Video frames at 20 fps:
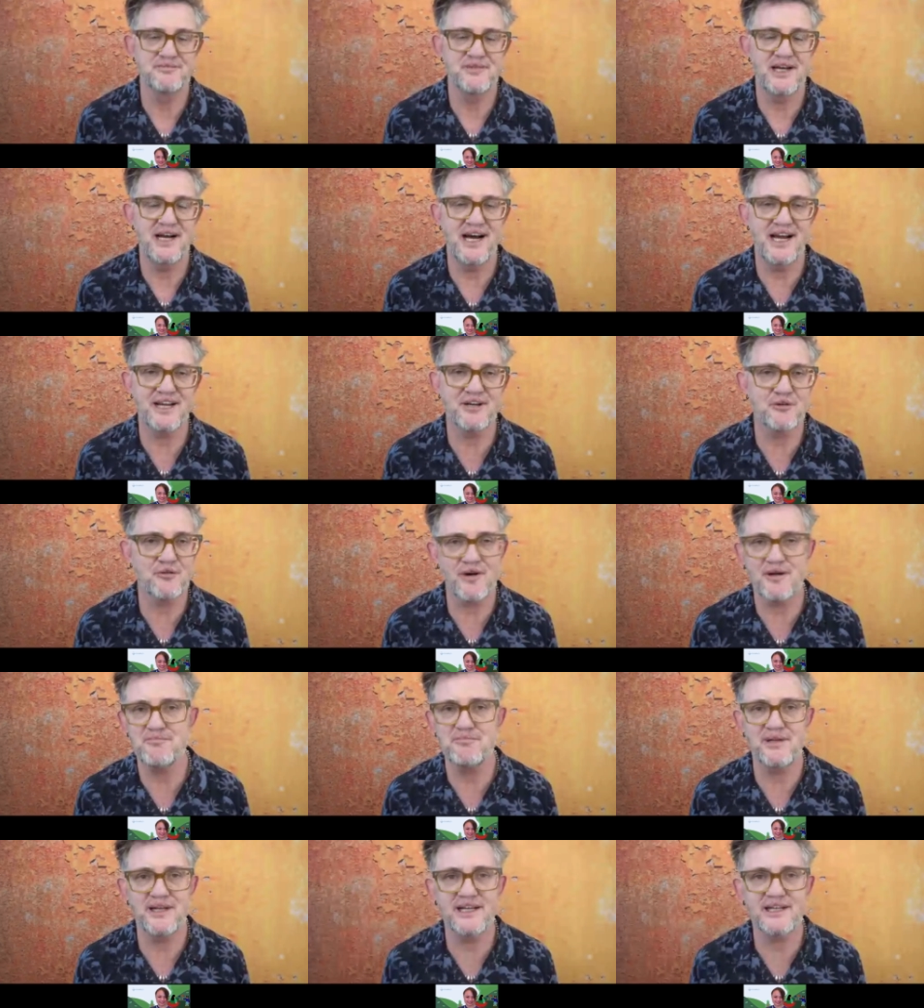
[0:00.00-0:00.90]
I grew up
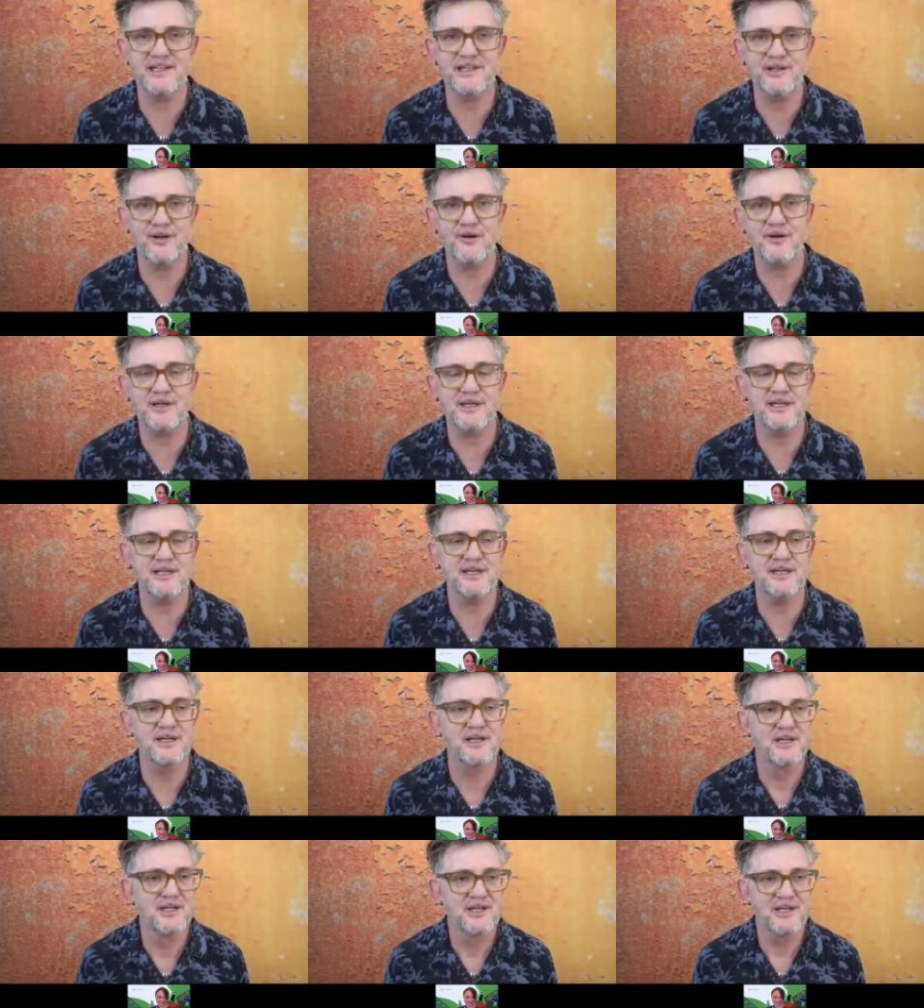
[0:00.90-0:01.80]
playing soccer.
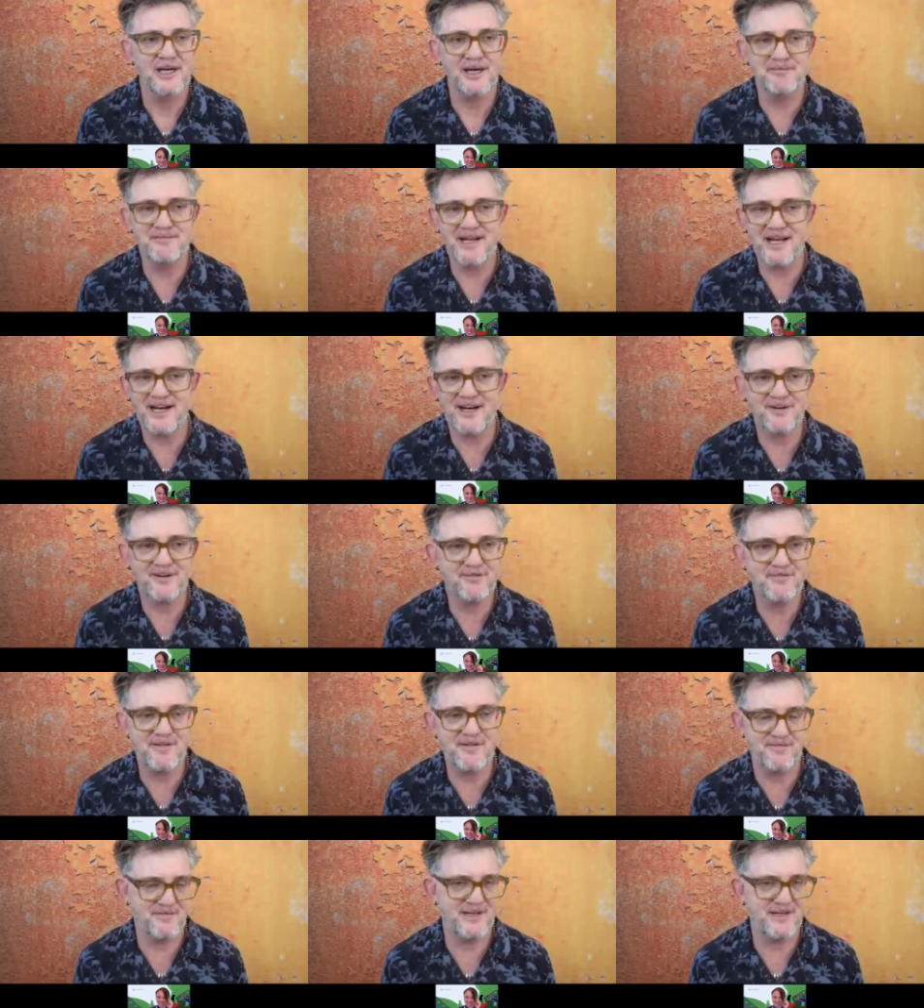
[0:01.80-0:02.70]
I'm now
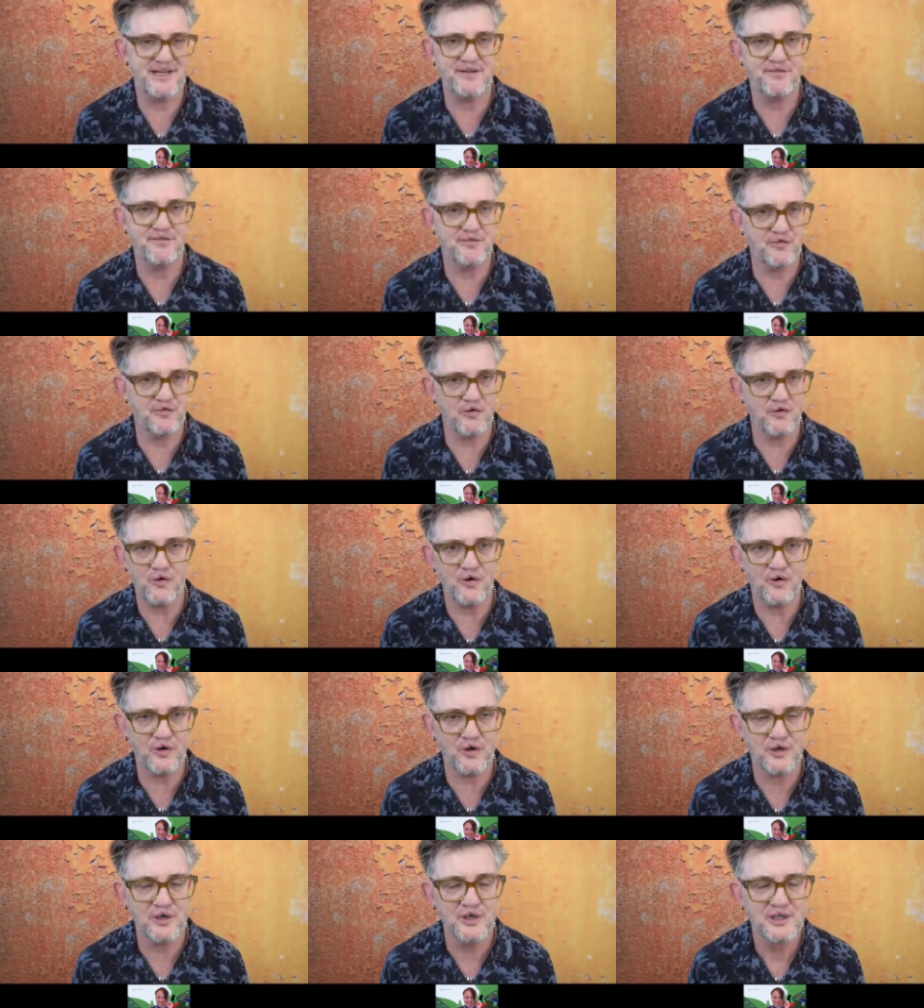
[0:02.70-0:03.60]

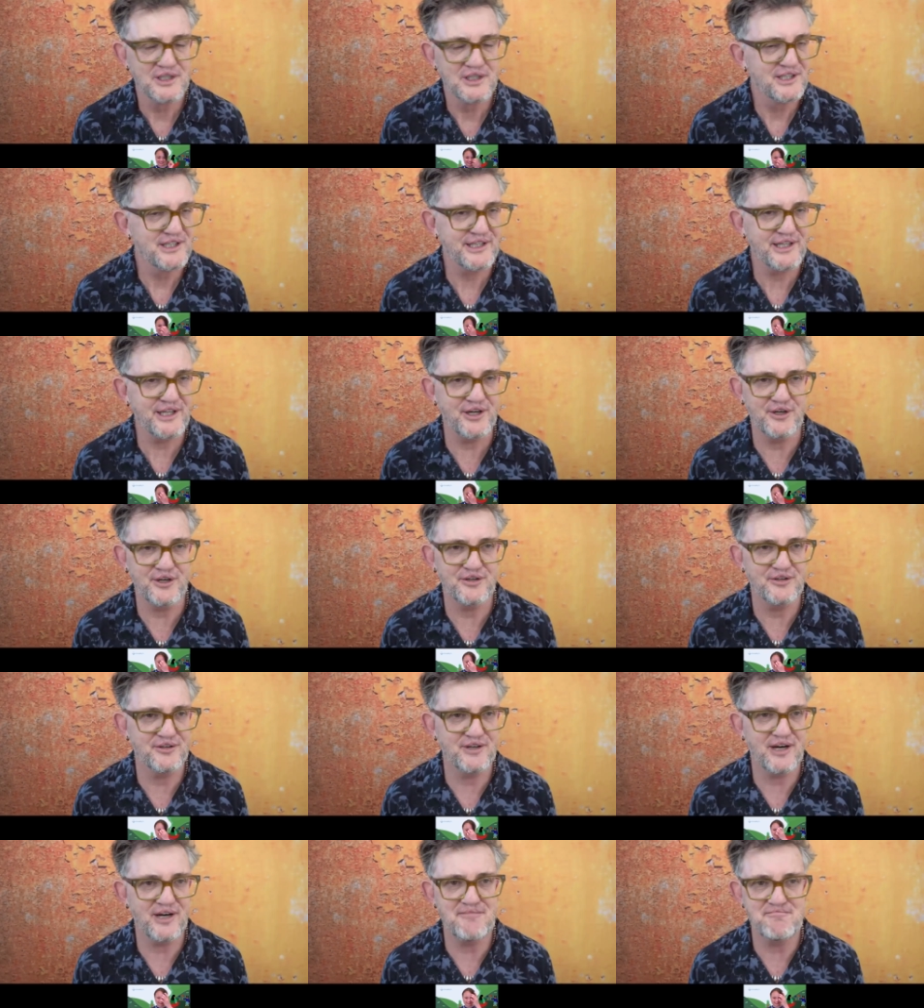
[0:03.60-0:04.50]
54, so
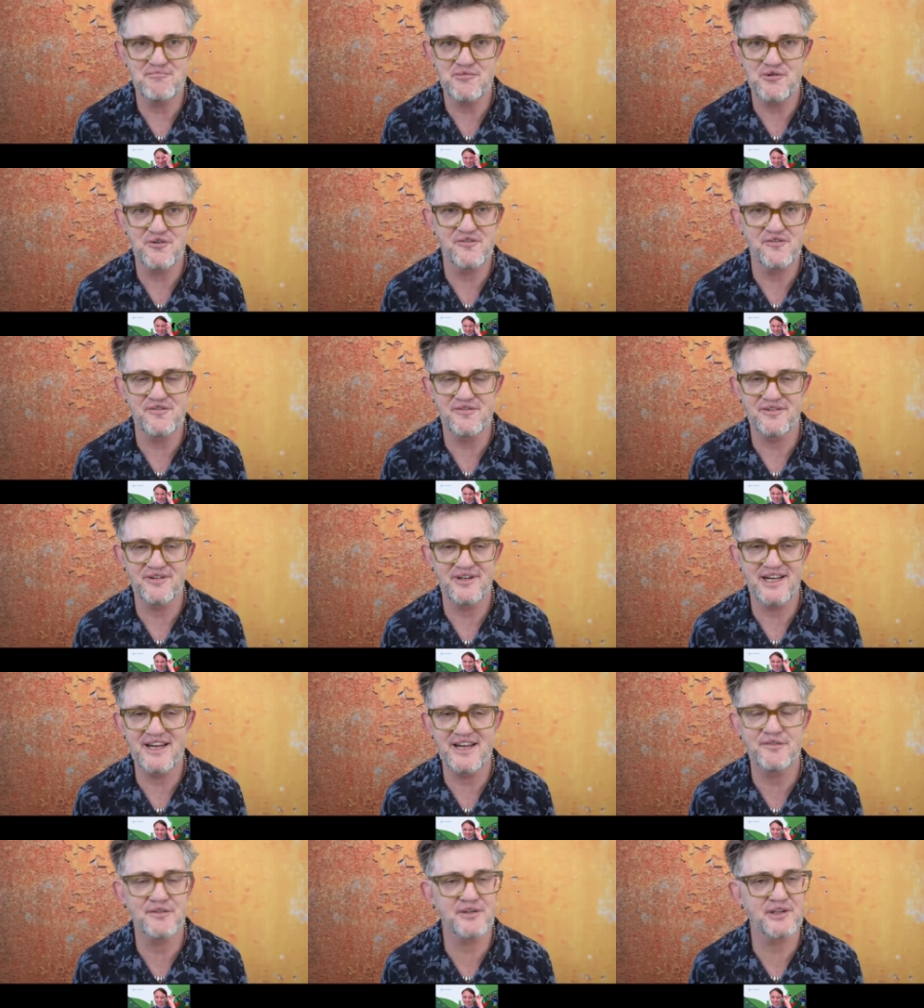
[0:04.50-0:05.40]
I move
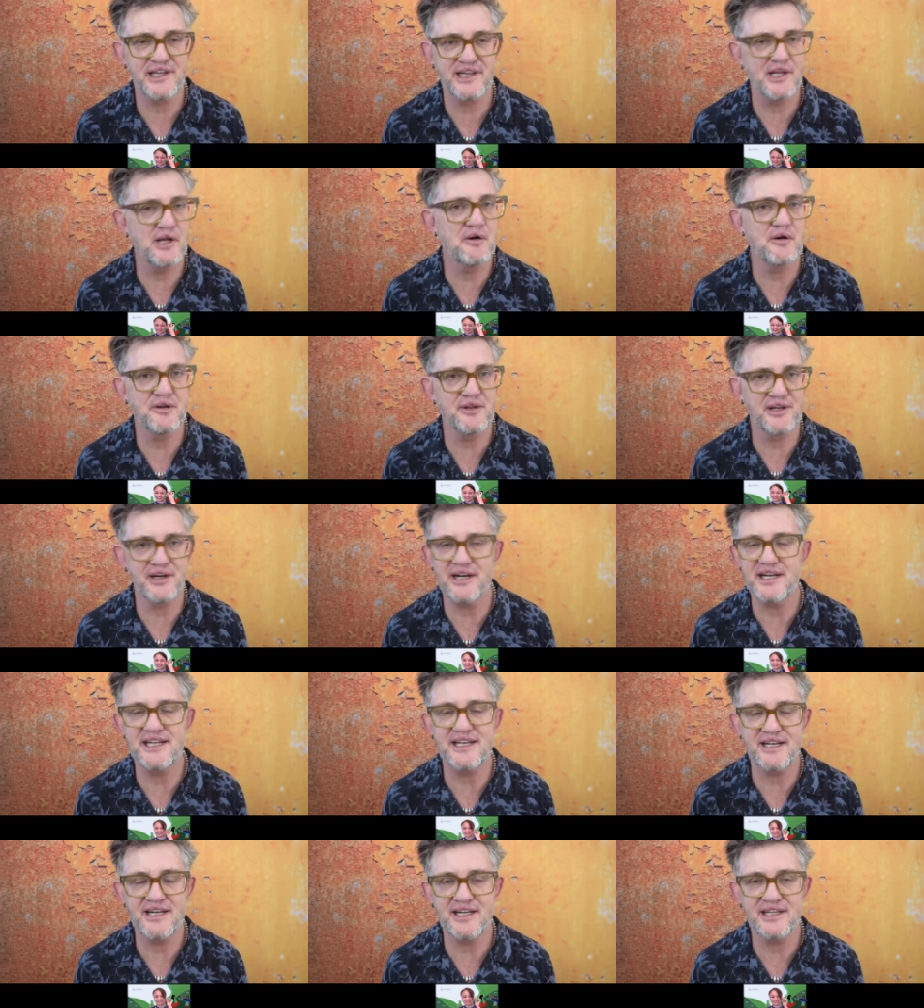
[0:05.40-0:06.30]
even slower than I
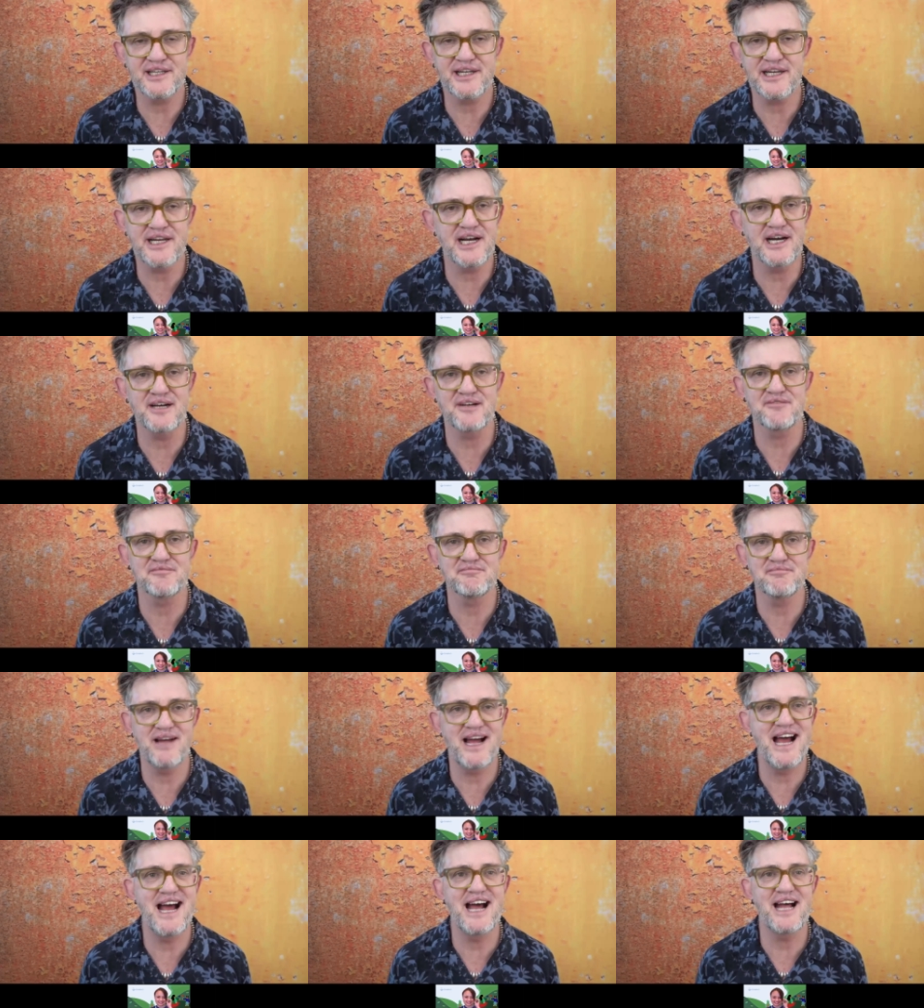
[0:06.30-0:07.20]
did as a young
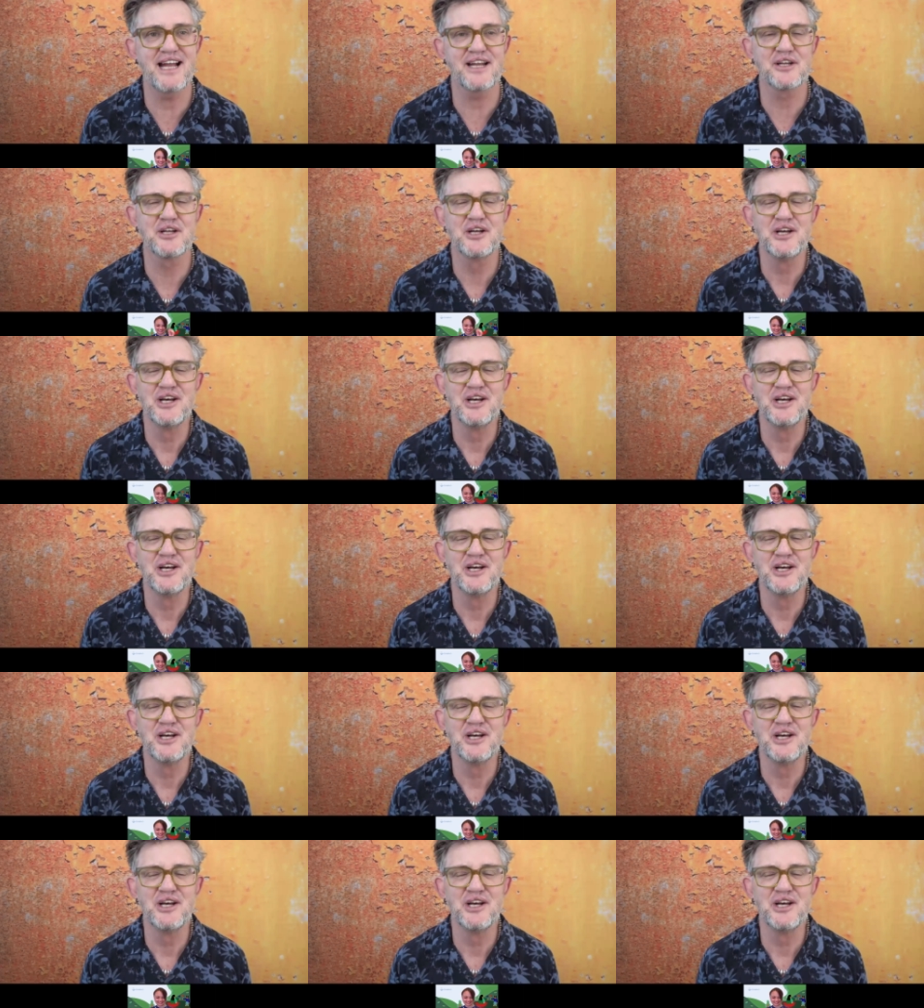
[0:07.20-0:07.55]
man.